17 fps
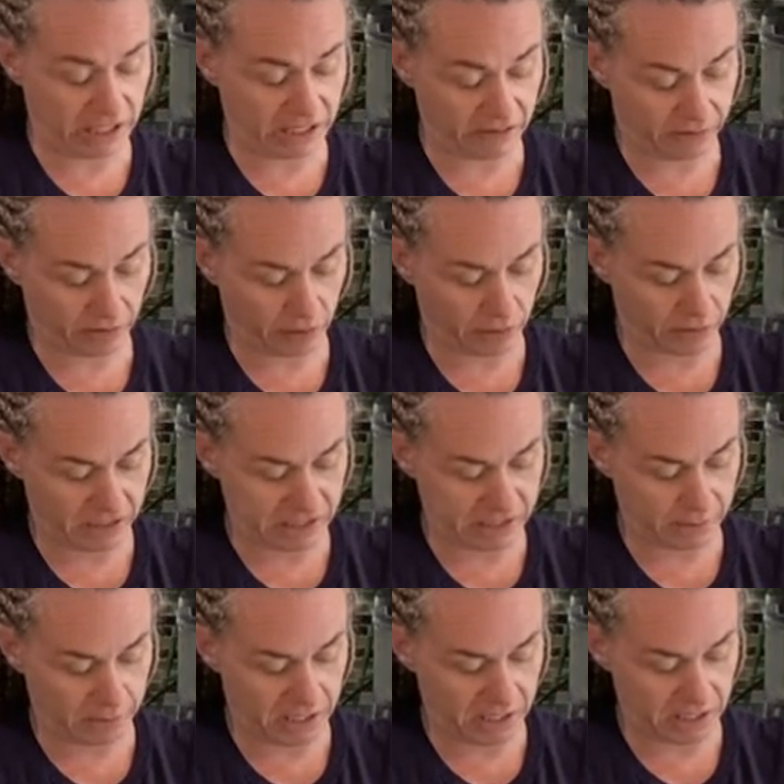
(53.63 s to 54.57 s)
different
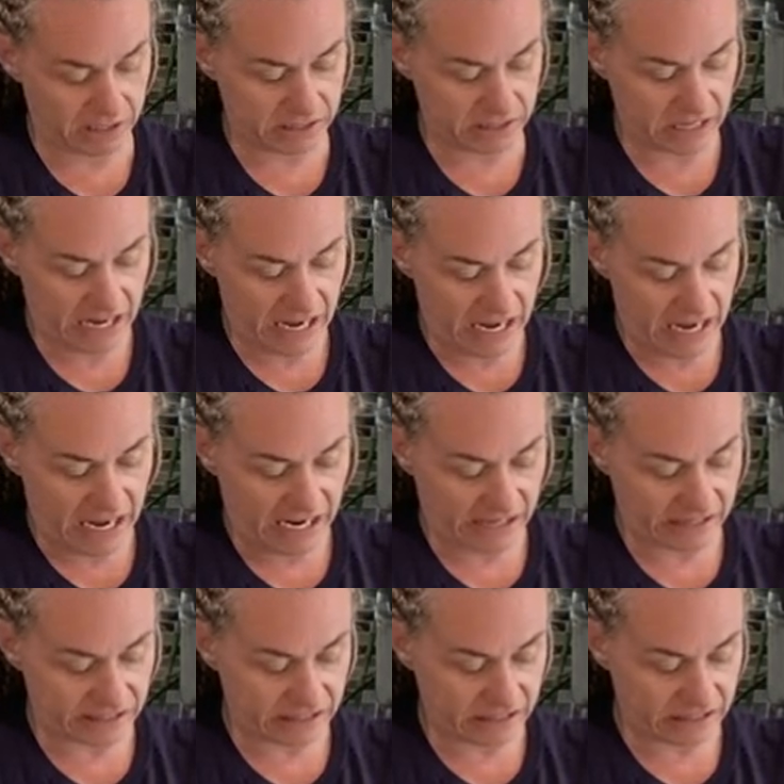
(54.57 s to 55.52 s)
recipes.
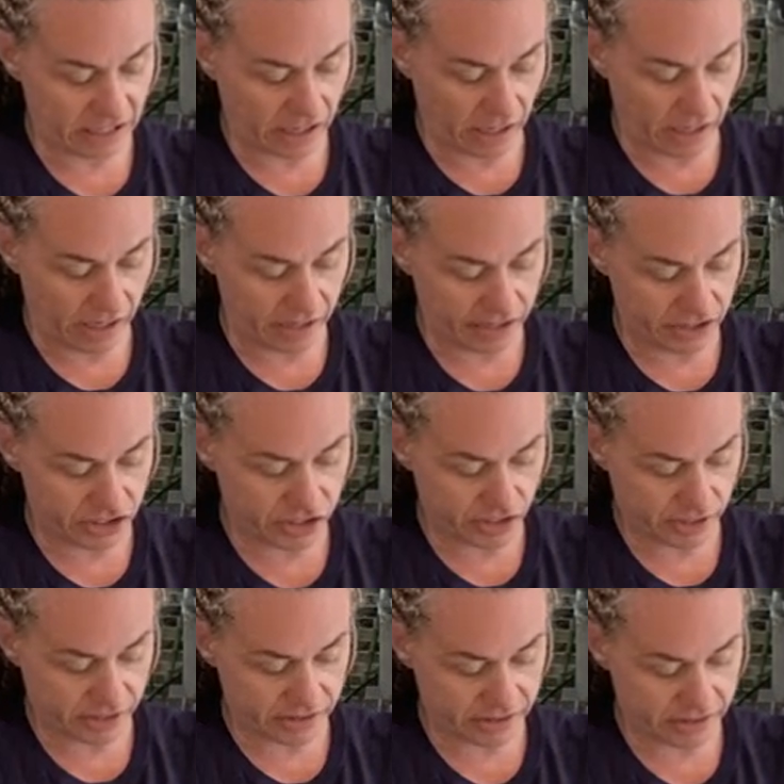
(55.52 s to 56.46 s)
It's not
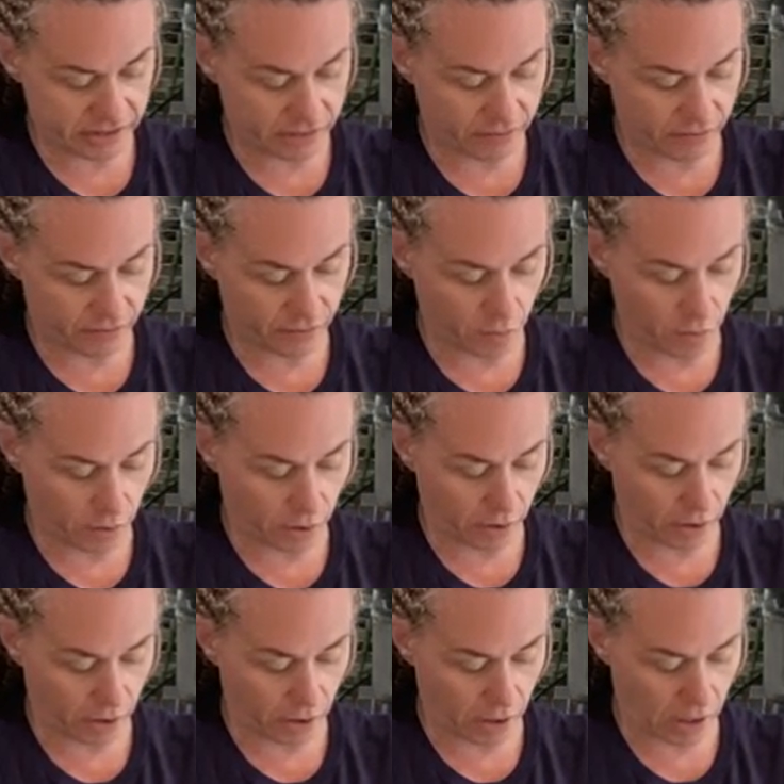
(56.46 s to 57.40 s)
just
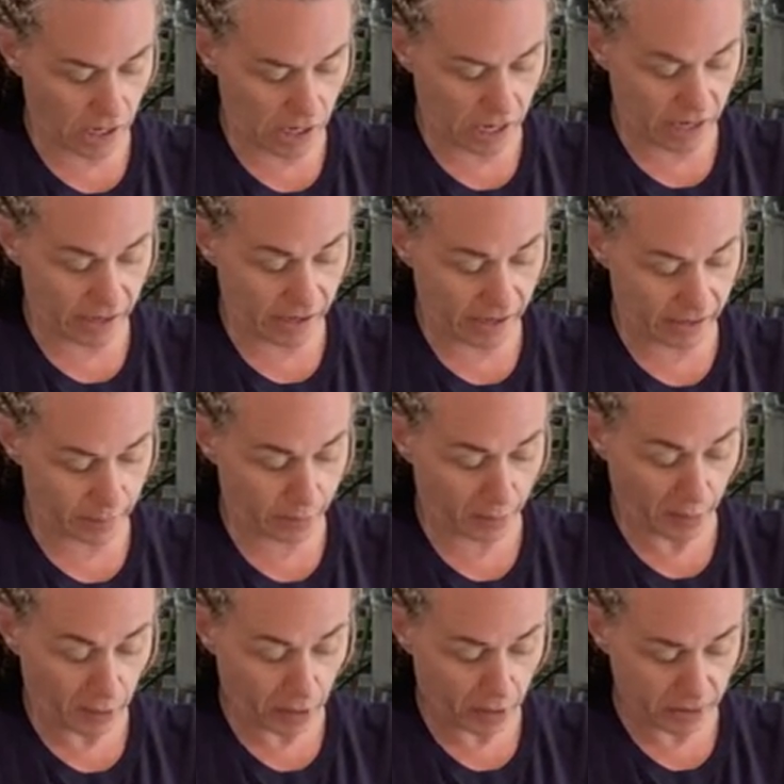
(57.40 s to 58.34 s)
for
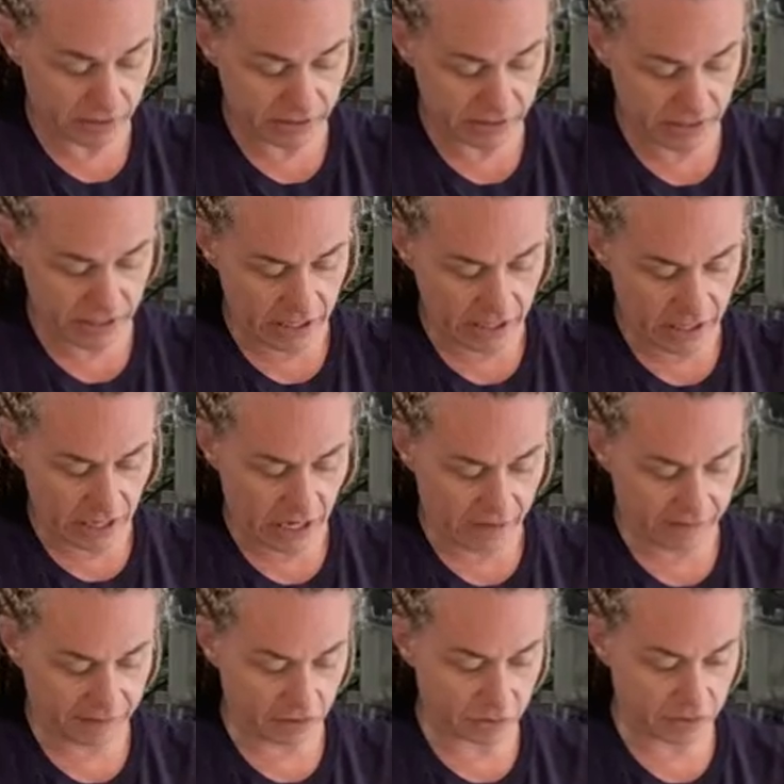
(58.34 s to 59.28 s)
burgers.
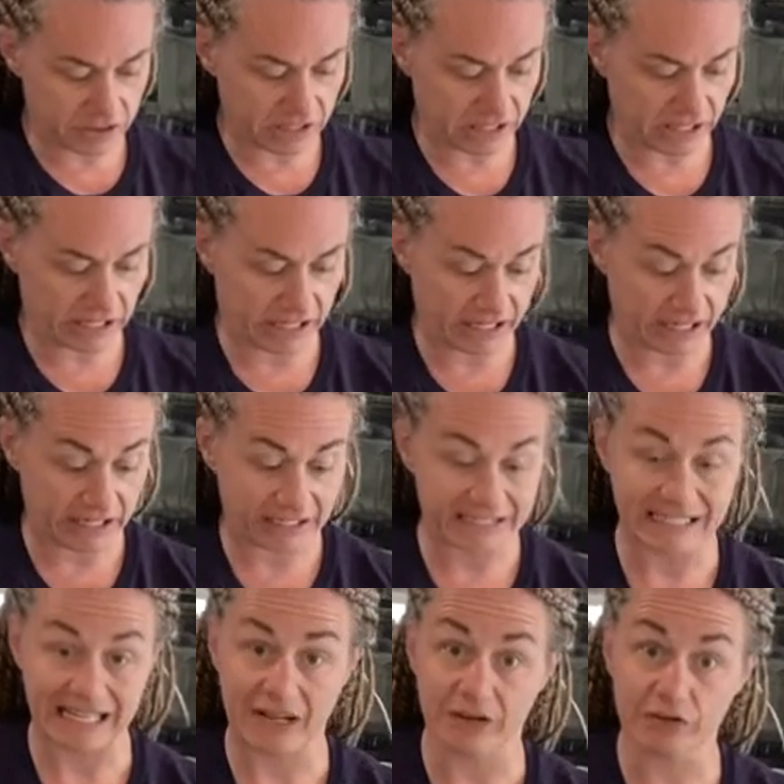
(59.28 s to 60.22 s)
I've used it in a
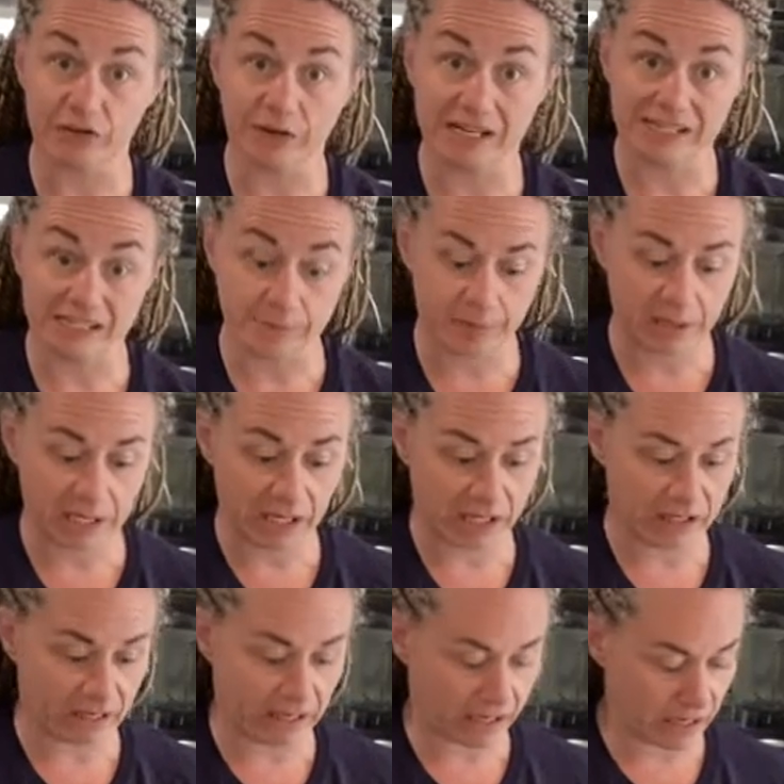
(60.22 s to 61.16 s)
salad
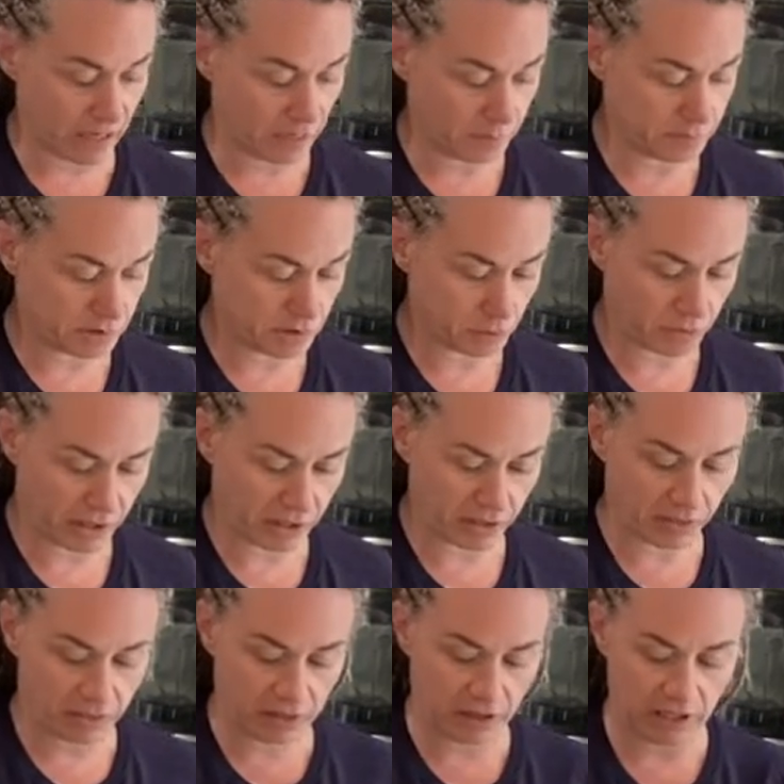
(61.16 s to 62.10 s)
recipe that comes with
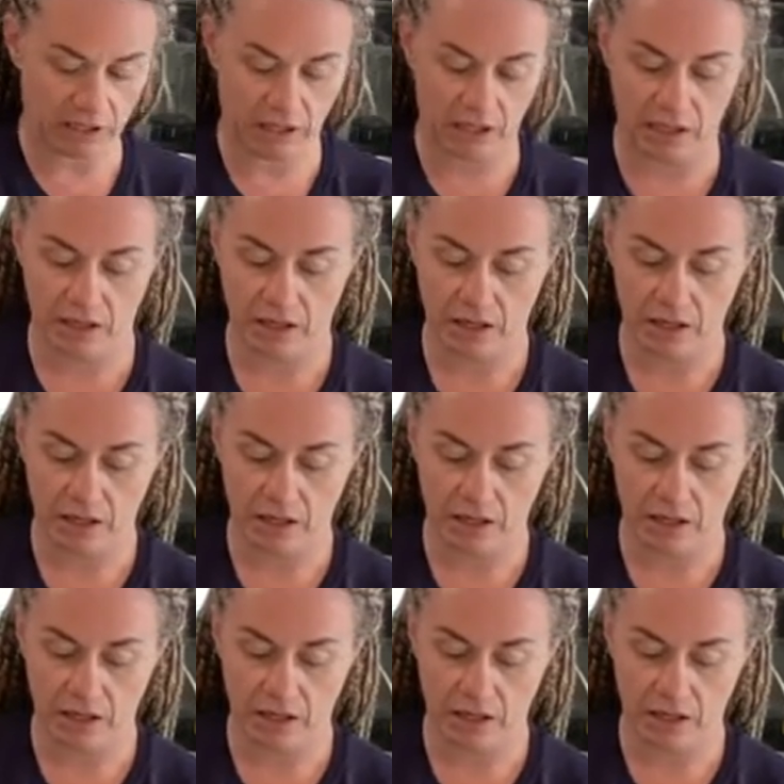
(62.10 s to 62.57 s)
the